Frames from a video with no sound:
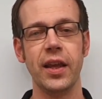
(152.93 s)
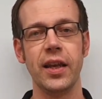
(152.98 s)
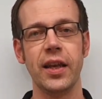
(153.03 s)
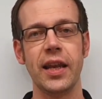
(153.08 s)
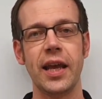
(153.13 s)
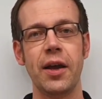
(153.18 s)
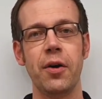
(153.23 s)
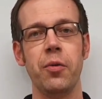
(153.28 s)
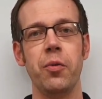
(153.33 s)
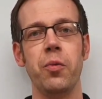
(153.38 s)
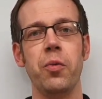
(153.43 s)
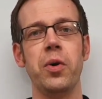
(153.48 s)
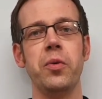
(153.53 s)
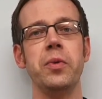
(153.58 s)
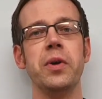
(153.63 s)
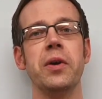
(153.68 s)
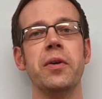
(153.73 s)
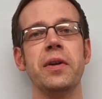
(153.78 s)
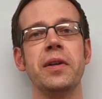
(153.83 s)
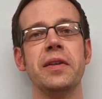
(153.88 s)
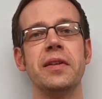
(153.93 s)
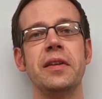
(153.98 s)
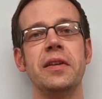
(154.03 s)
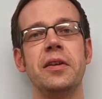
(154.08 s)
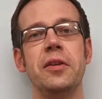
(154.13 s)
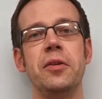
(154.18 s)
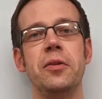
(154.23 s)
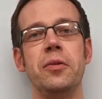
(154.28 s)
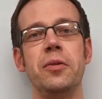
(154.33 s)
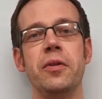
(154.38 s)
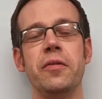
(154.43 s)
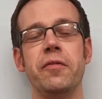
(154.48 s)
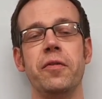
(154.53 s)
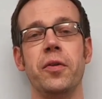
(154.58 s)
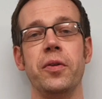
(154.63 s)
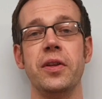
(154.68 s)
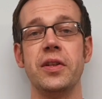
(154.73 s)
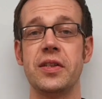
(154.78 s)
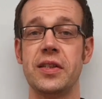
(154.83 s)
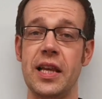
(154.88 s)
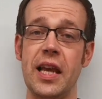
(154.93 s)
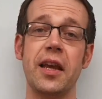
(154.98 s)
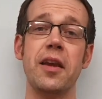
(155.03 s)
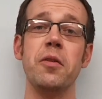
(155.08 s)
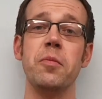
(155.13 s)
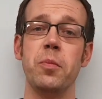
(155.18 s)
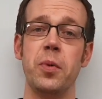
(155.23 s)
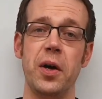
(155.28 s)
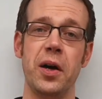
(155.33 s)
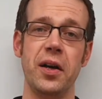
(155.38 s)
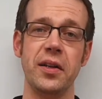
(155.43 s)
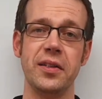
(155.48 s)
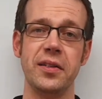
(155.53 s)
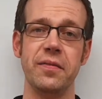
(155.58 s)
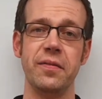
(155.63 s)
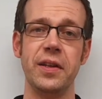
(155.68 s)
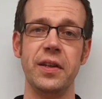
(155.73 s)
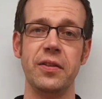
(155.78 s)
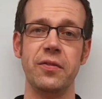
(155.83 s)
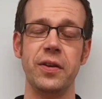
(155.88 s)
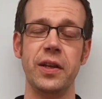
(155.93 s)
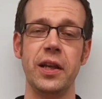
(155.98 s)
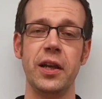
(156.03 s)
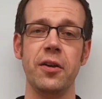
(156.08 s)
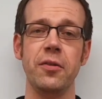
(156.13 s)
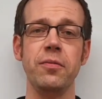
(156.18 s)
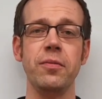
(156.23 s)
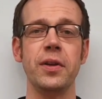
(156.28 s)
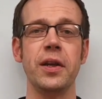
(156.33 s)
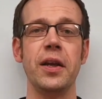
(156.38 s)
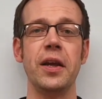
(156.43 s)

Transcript: Now, what we're going to do for the second part of this video,